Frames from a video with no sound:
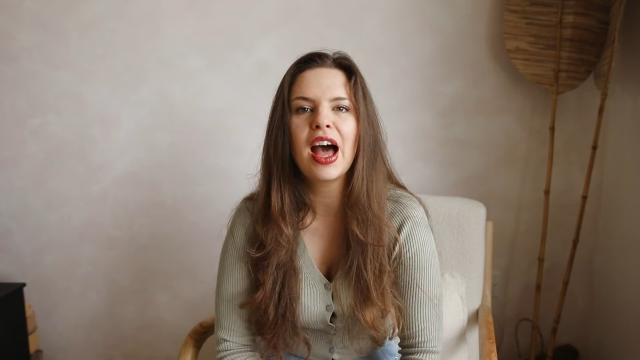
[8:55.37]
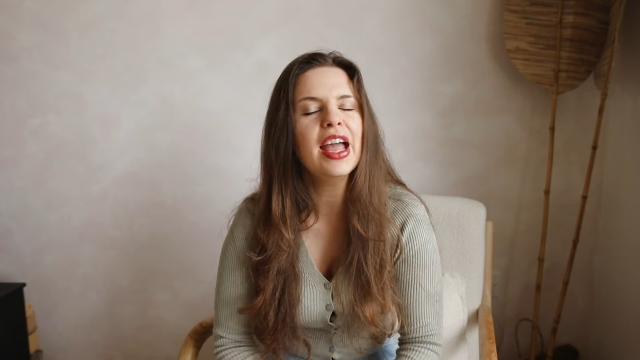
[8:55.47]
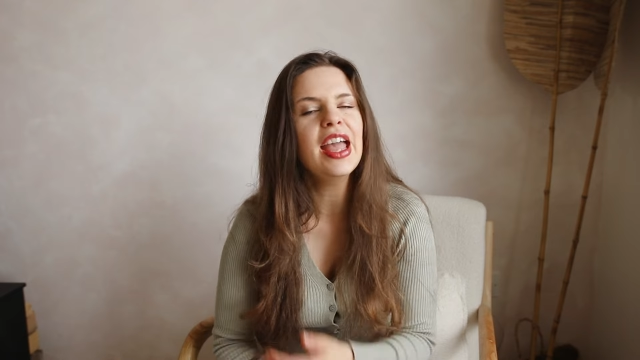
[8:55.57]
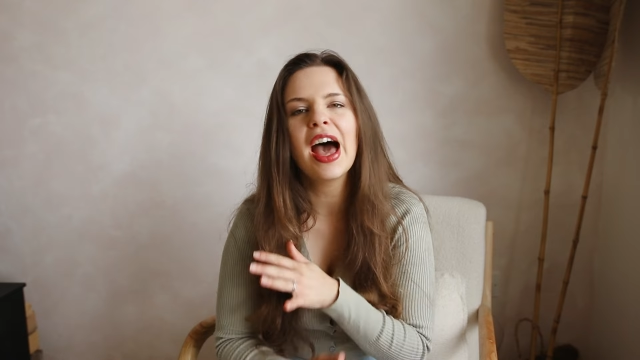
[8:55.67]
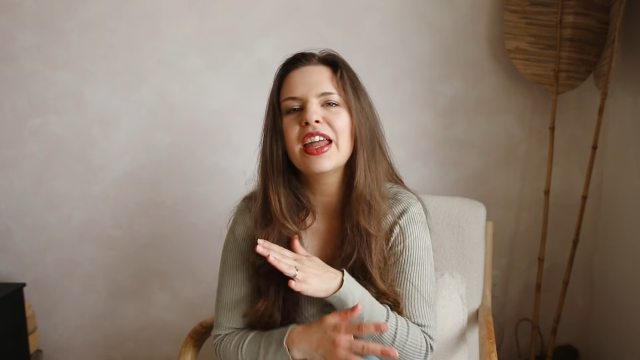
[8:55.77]

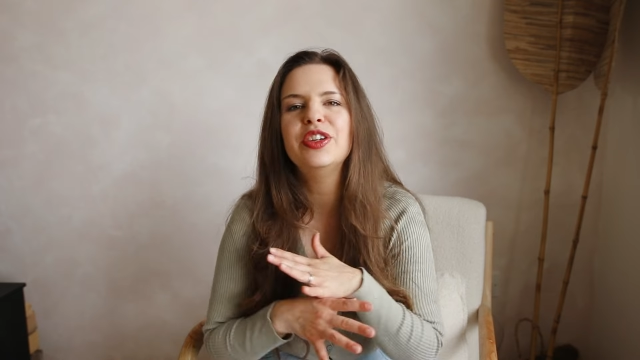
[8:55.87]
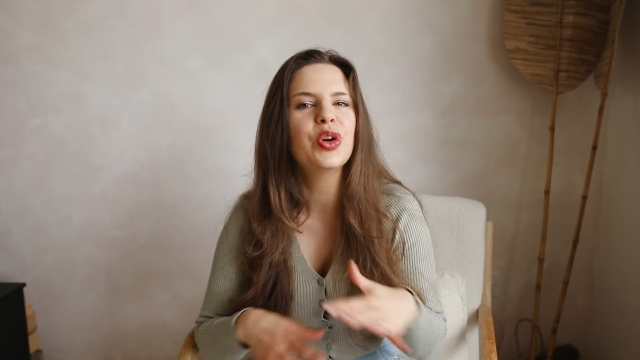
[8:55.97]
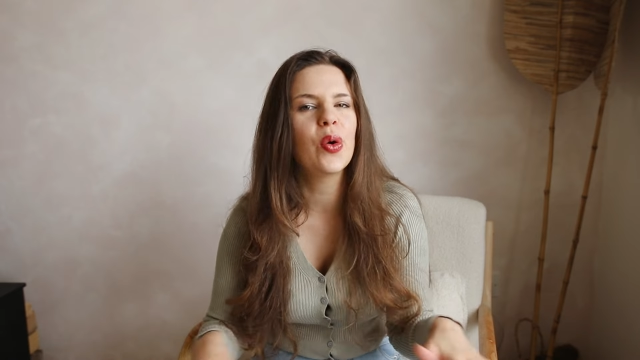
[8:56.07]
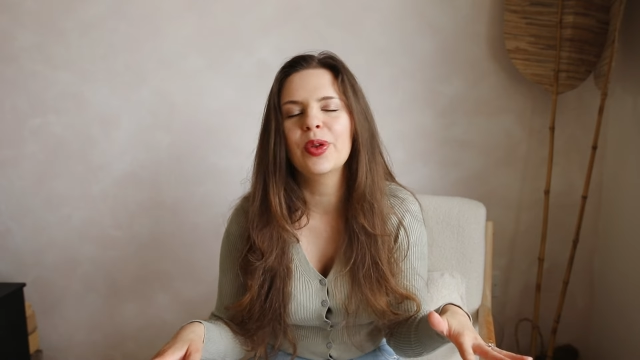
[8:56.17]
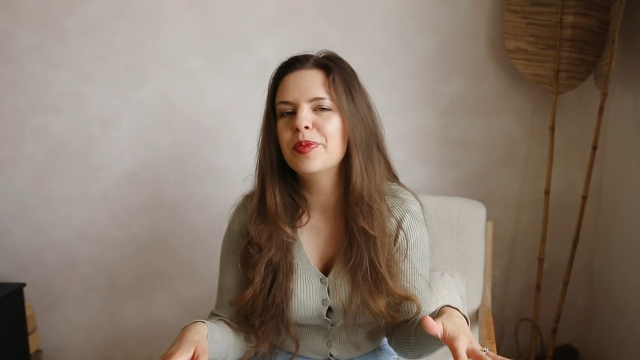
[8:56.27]
I had a
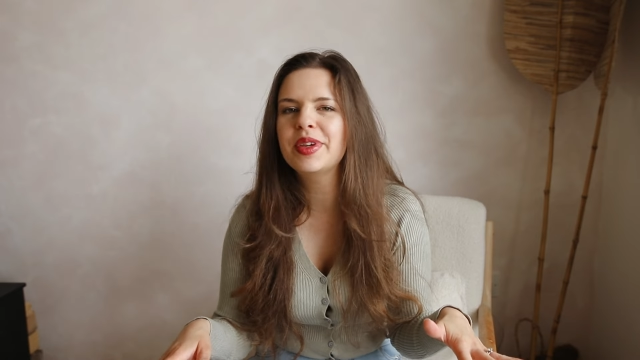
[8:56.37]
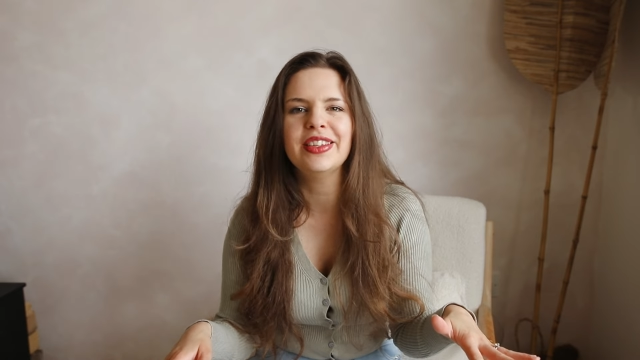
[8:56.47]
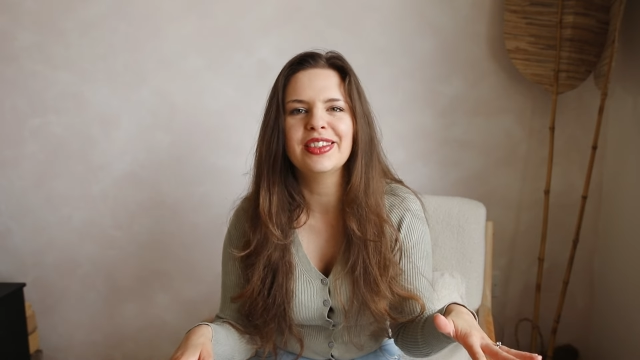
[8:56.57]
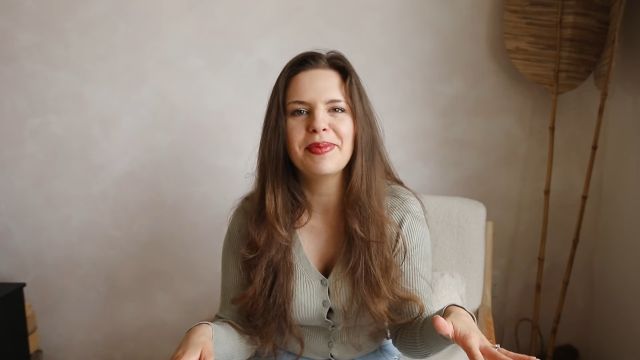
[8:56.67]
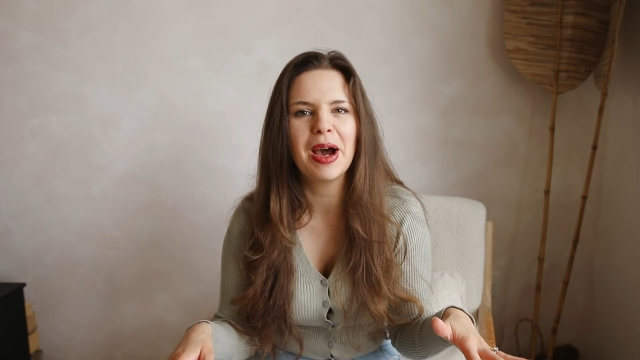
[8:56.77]
total
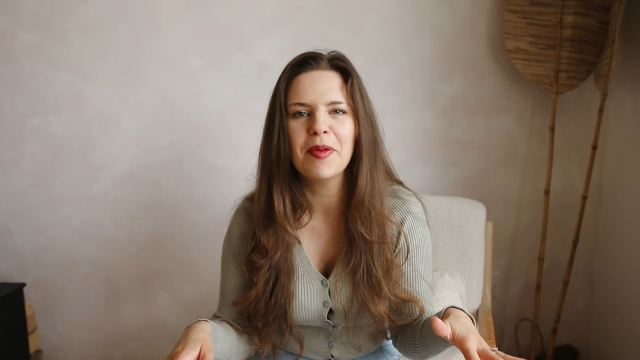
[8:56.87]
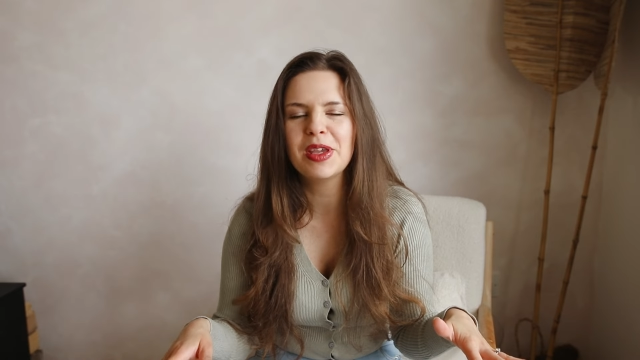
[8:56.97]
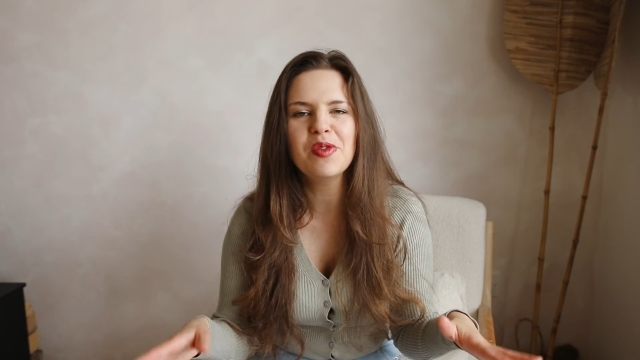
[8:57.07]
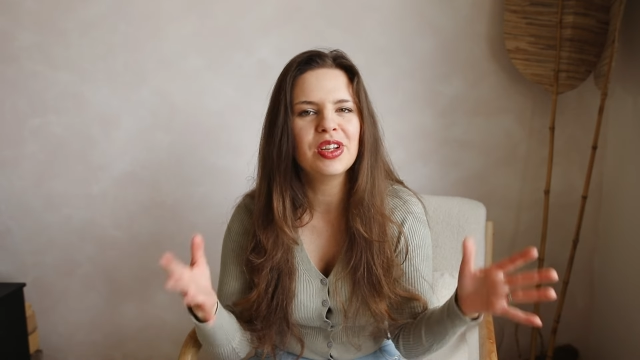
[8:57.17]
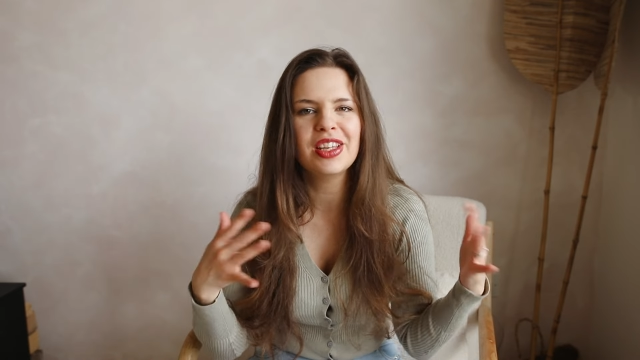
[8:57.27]
peace about
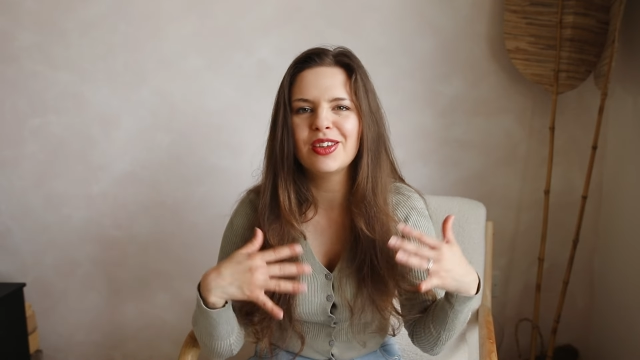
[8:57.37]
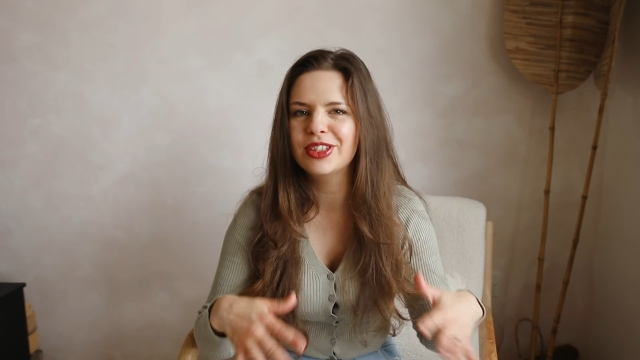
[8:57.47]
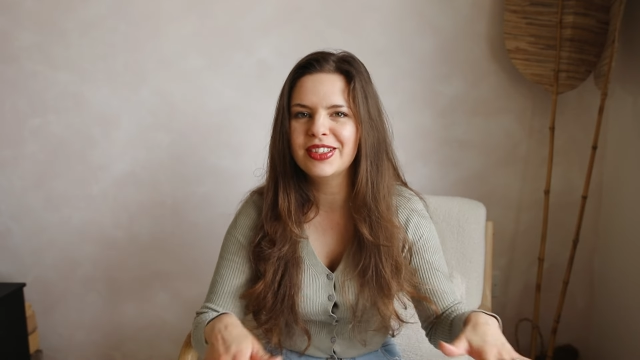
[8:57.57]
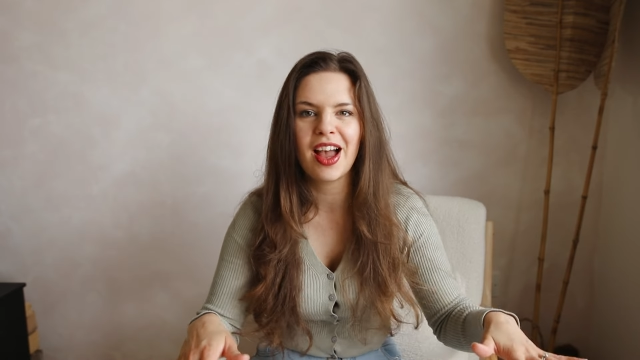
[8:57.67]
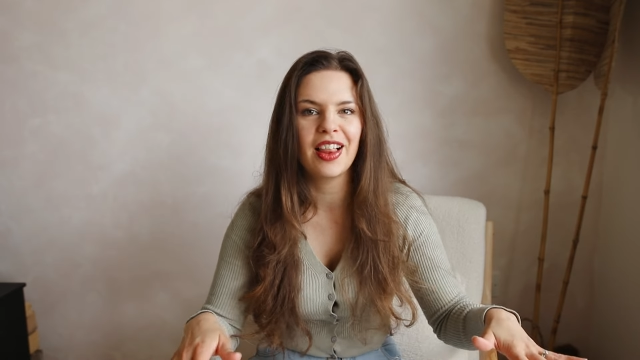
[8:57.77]
me when he
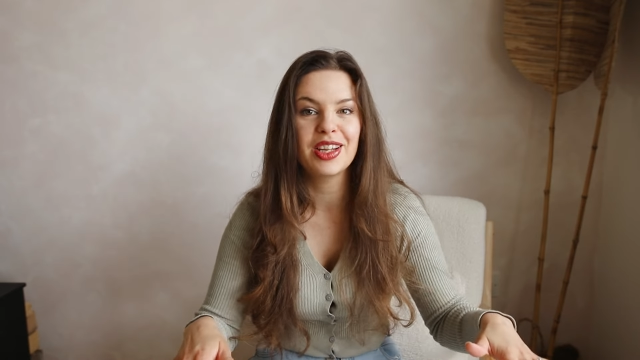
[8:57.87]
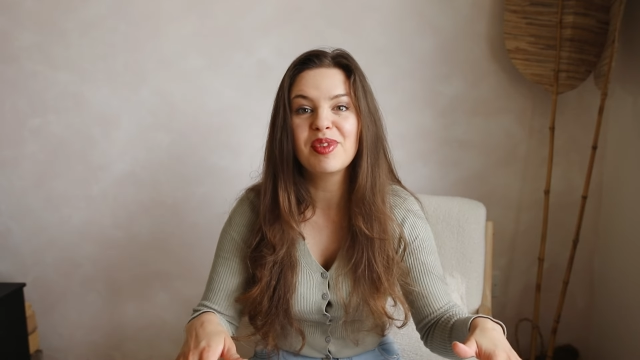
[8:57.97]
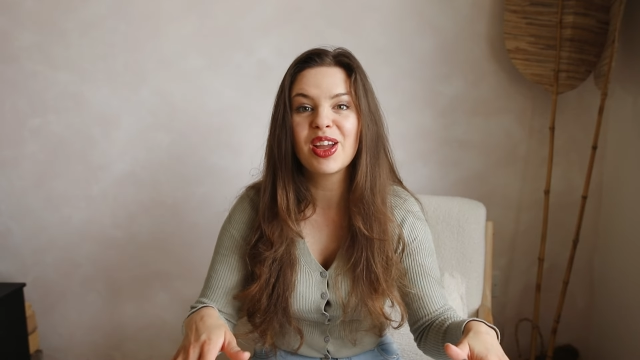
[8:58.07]
was telling